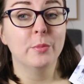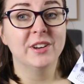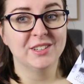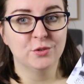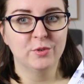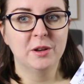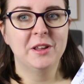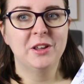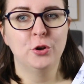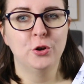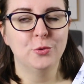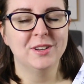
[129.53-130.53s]
But it's Rigby
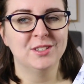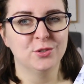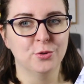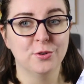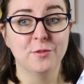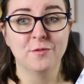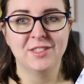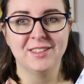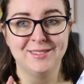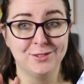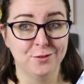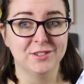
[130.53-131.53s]
who is sort of
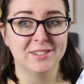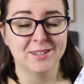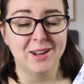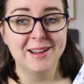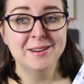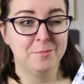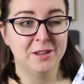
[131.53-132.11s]
this softer side,